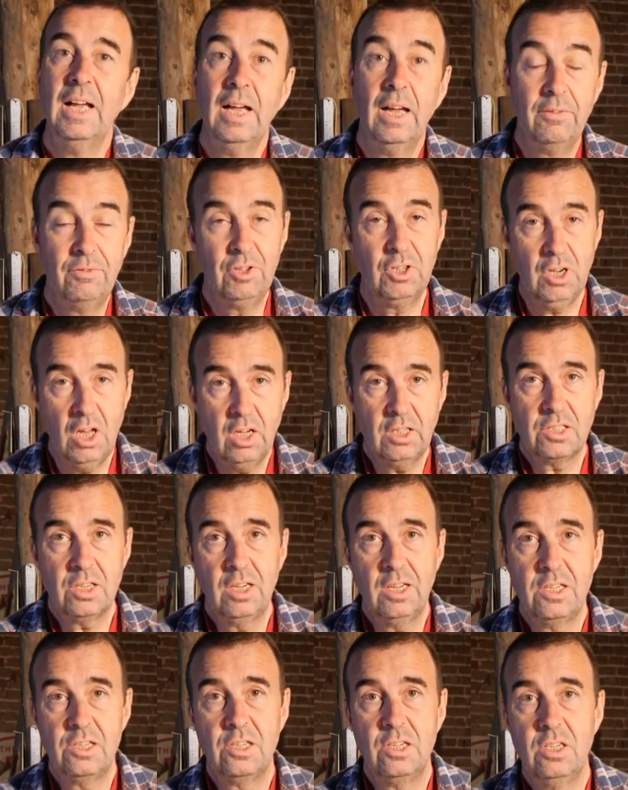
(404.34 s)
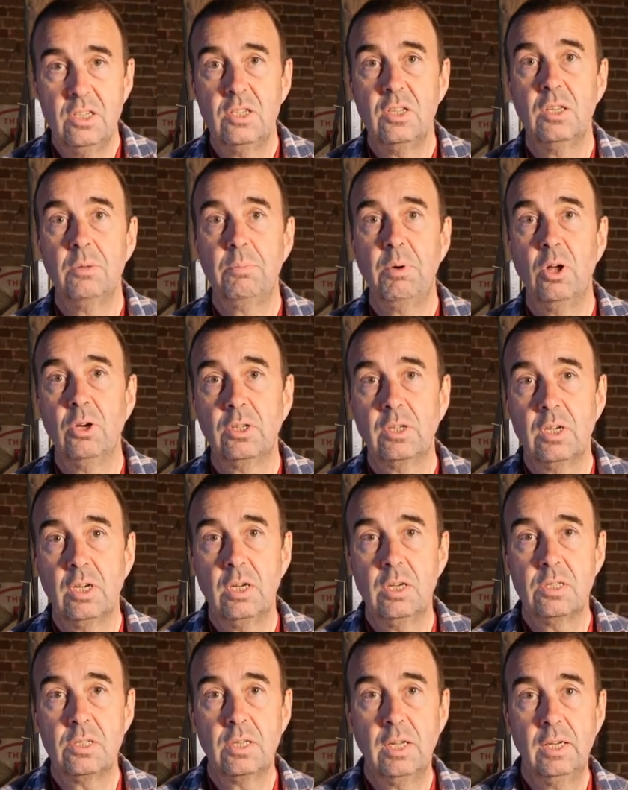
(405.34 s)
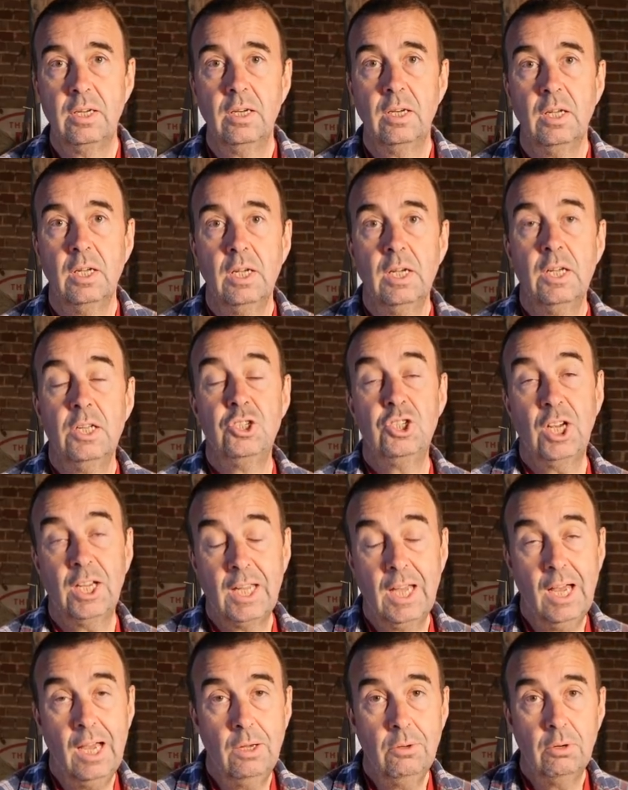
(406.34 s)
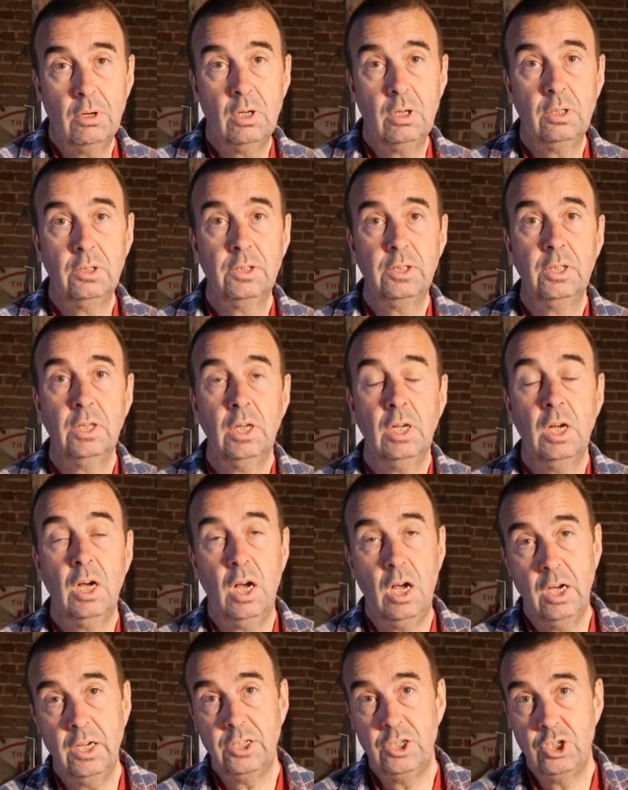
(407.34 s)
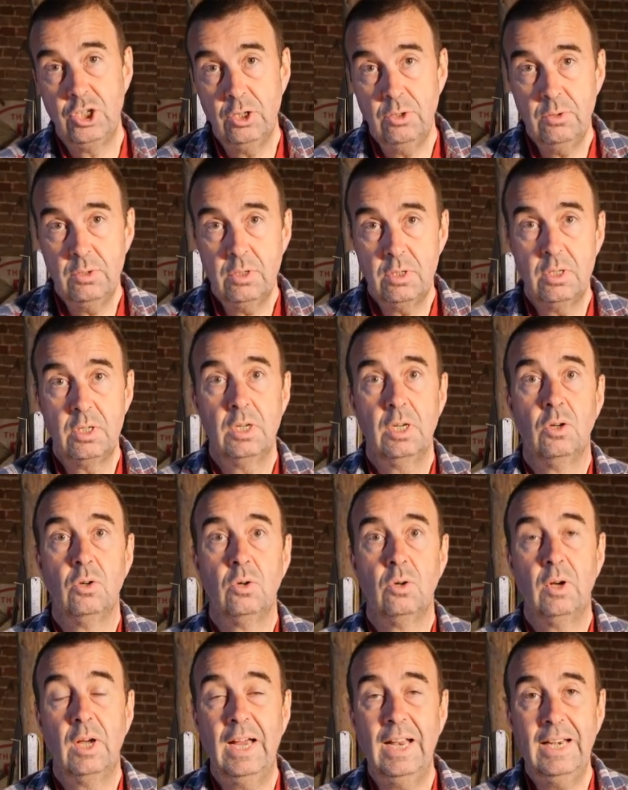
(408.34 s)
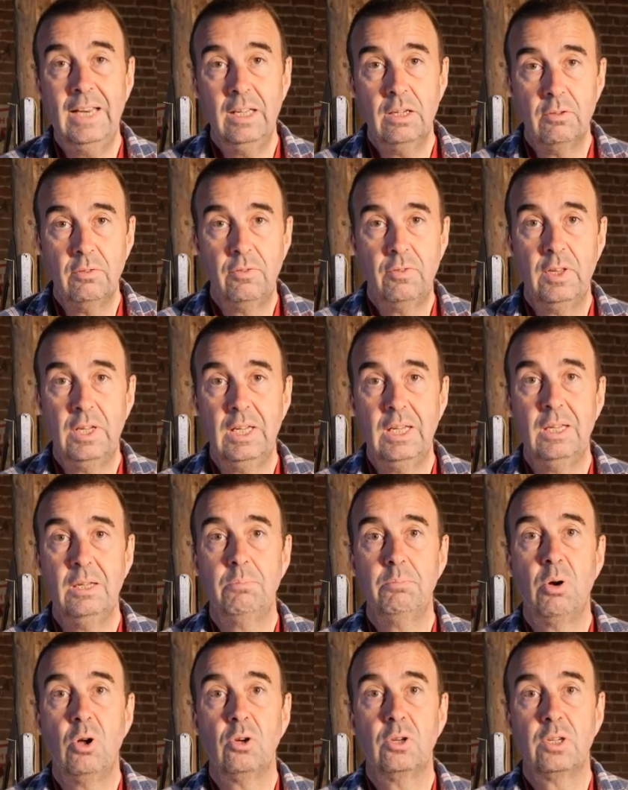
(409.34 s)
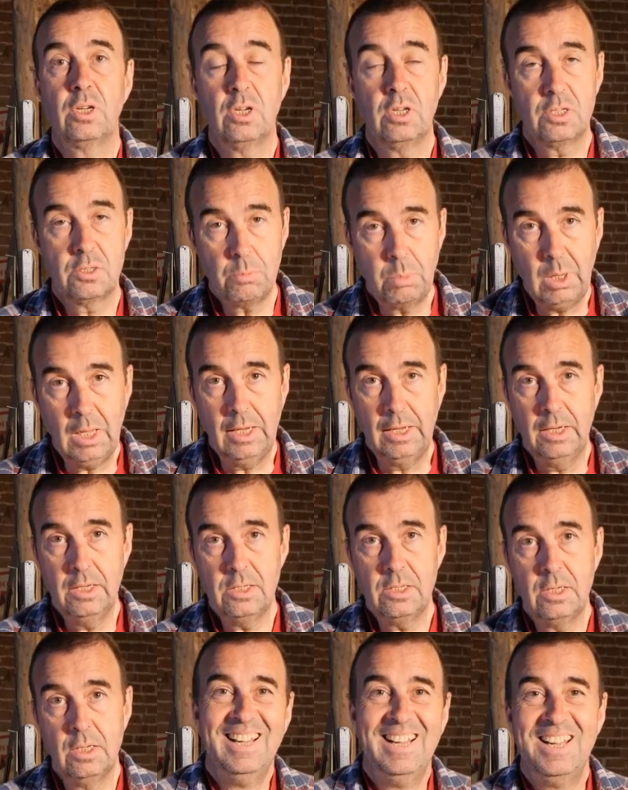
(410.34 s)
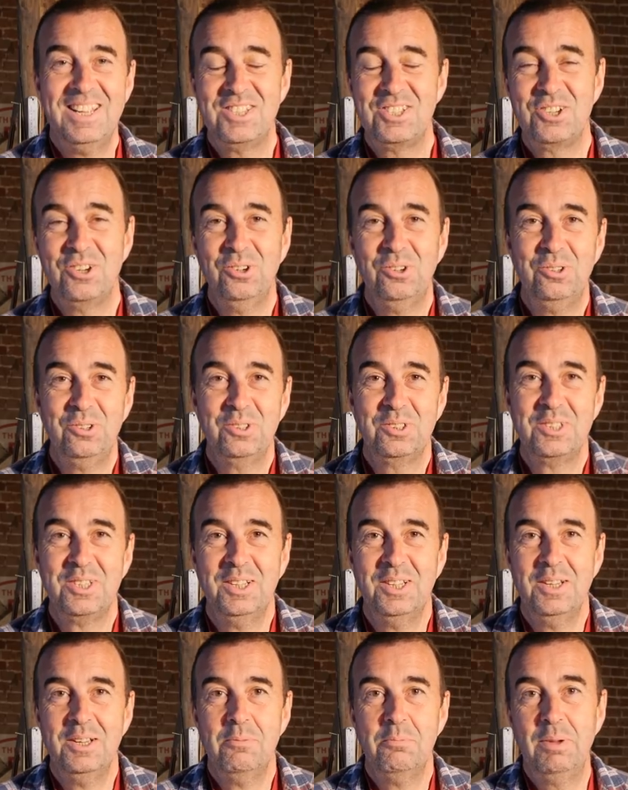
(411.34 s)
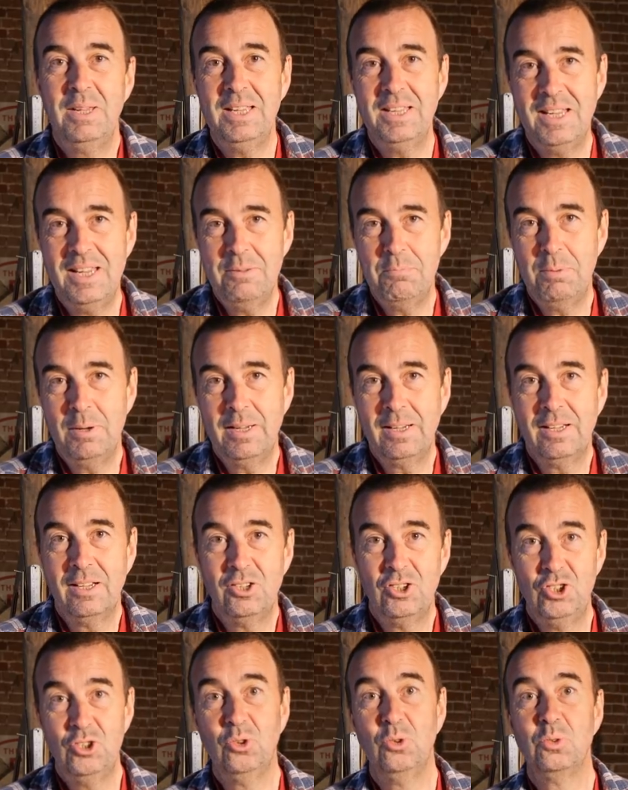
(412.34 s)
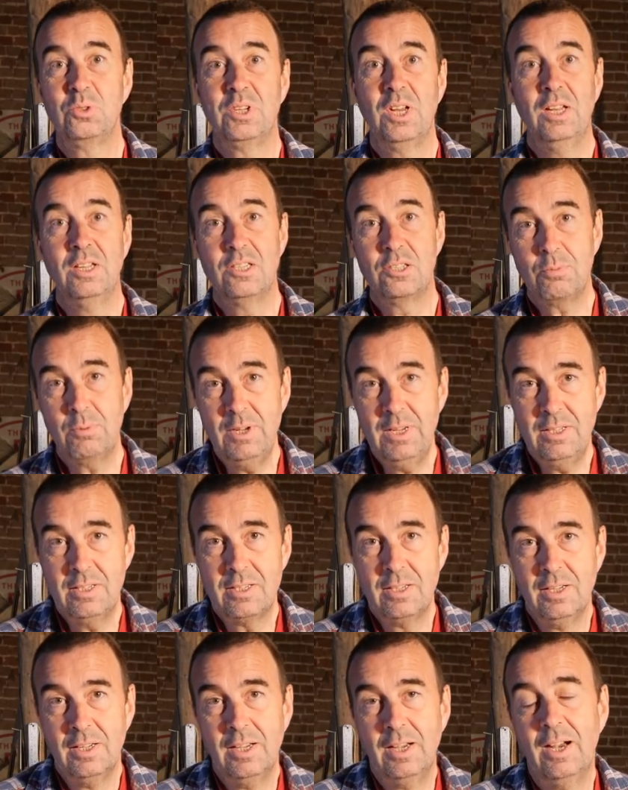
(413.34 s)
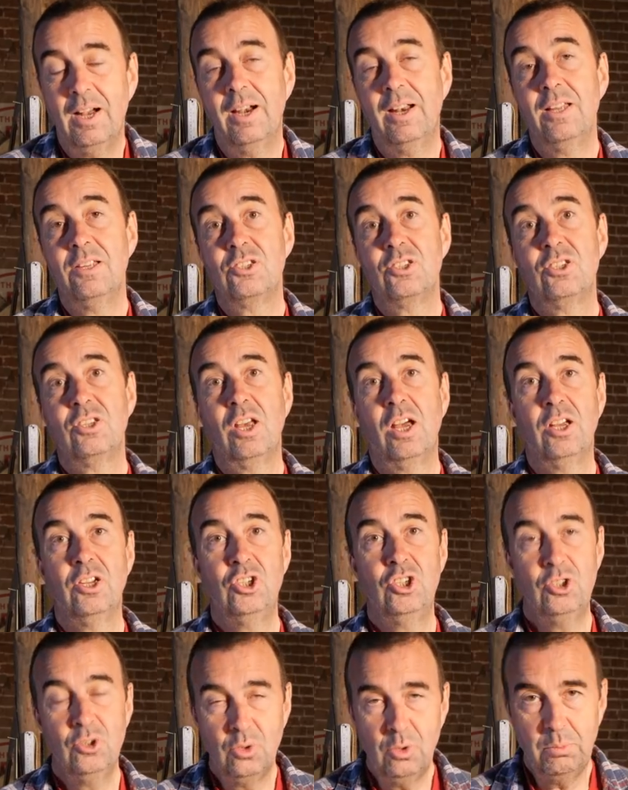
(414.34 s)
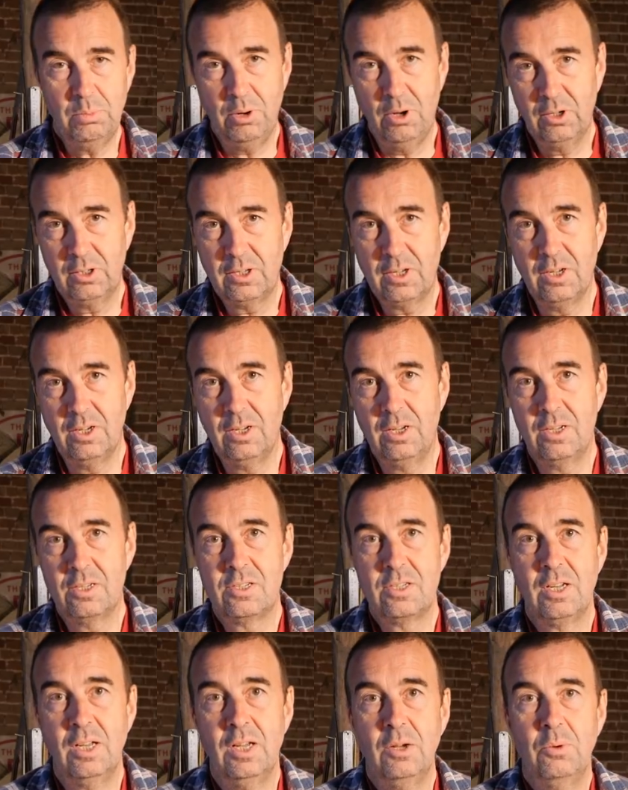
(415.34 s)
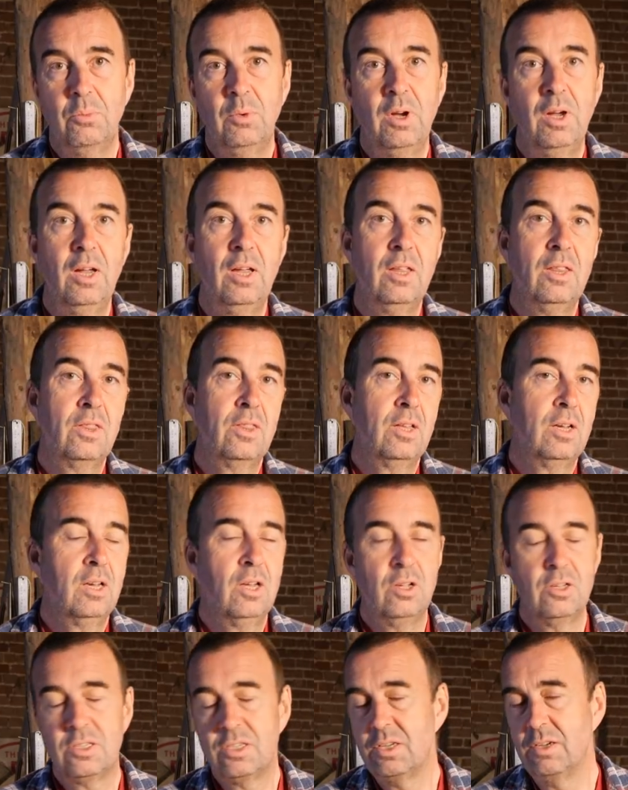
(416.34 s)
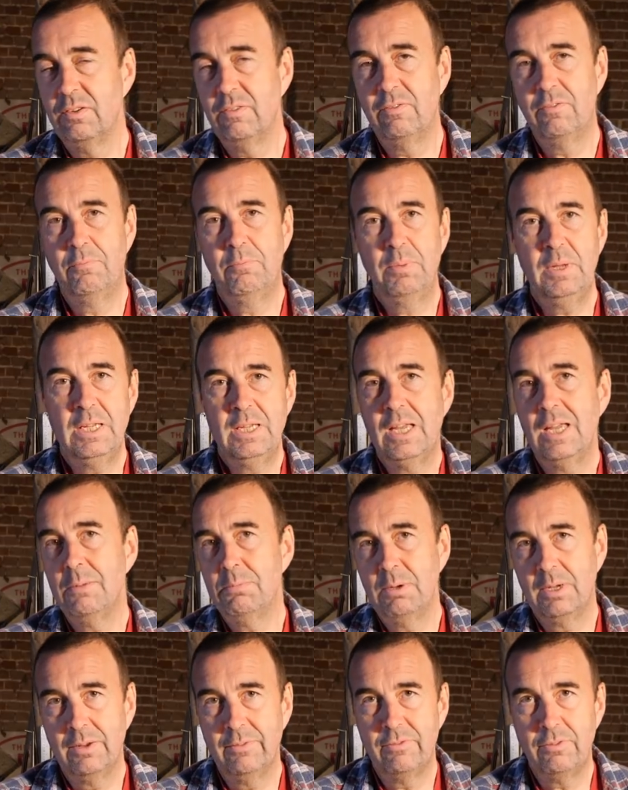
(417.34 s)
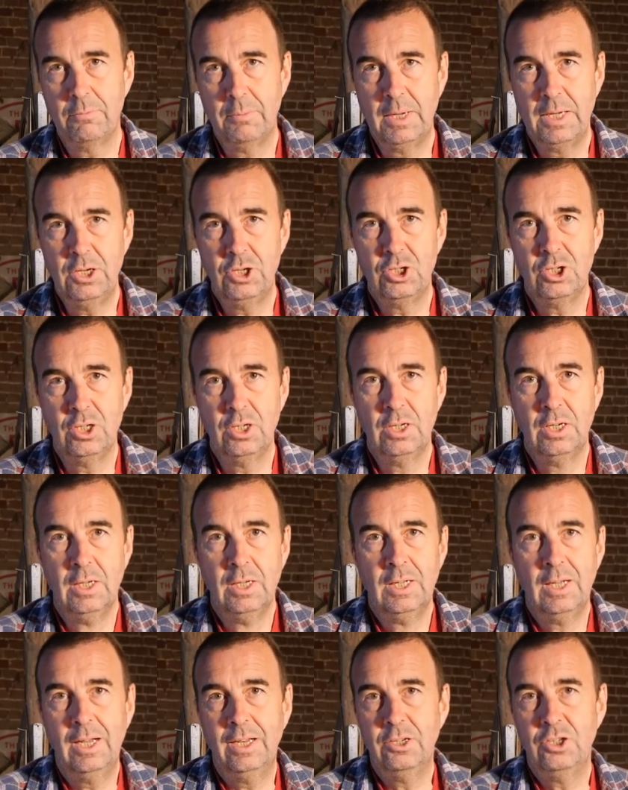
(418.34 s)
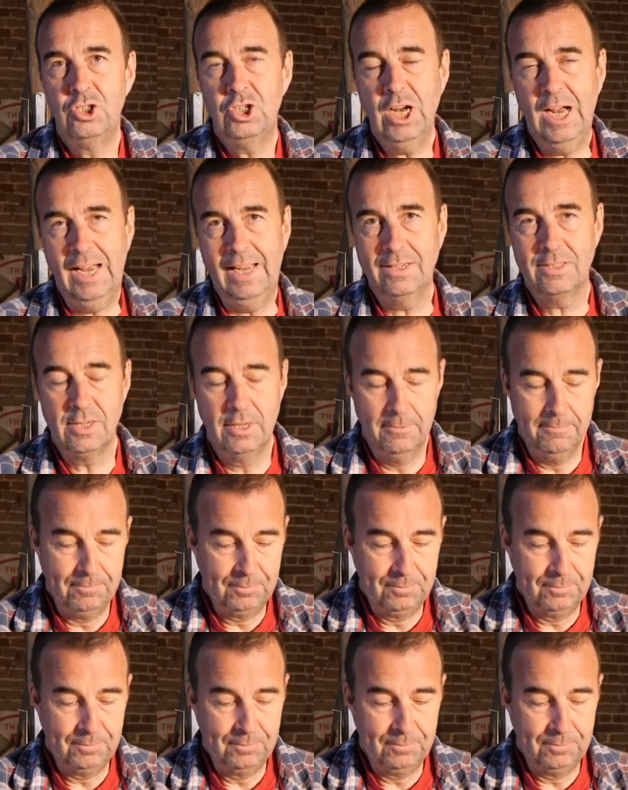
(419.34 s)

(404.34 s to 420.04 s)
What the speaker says: If you'd like to listen to the podcast, then check it out on iTunes or any of the podcast players. It's called Beekeeping Short and Sweet, and it's a short podcast with lots of beekeeping information and chat,